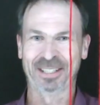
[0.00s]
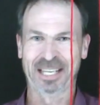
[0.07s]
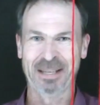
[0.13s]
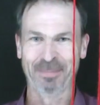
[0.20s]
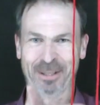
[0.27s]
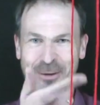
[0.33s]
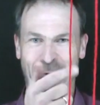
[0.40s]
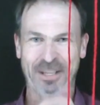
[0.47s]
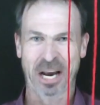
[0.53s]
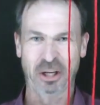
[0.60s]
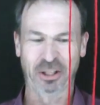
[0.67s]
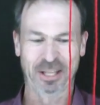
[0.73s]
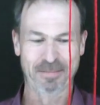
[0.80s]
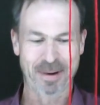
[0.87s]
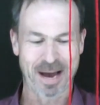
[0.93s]
see them still
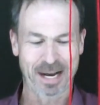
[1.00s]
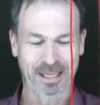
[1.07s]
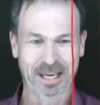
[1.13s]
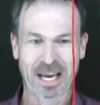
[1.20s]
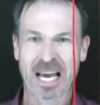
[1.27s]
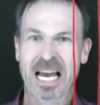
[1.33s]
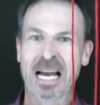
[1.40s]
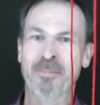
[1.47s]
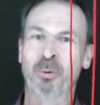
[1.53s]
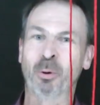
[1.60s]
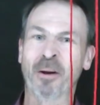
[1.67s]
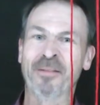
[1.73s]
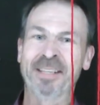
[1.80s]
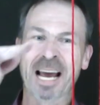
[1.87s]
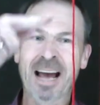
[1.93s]
attached to the mug. But what
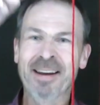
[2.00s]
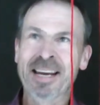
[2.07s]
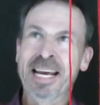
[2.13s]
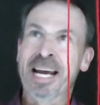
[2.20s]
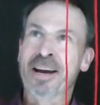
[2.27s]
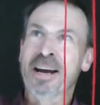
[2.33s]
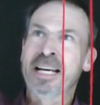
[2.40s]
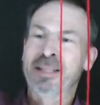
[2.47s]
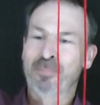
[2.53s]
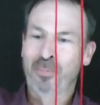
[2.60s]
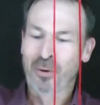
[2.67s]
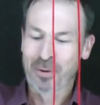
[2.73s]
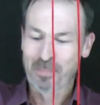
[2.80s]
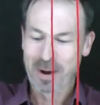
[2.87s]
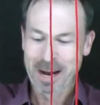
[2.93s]
I've done here is
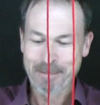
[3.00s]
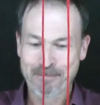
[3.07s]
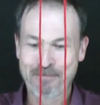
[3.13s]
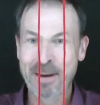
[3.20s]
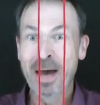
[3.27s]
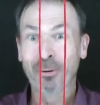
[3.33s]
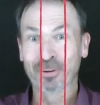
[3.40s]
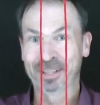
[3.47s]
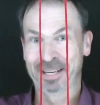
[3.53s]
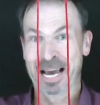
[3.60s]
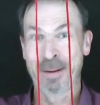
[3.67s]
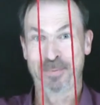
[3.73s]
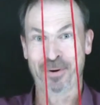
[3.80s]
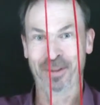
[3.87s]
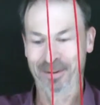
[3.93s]
put my belt
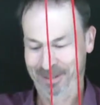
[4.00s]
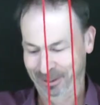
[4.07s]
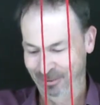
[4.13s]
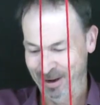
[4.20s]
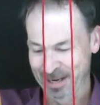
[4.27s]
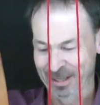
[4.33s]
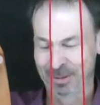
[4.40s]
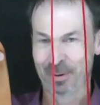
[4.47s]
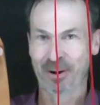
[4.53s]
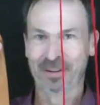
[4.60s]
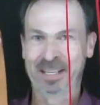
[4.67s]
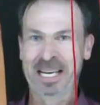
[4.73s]
up on the screen as well.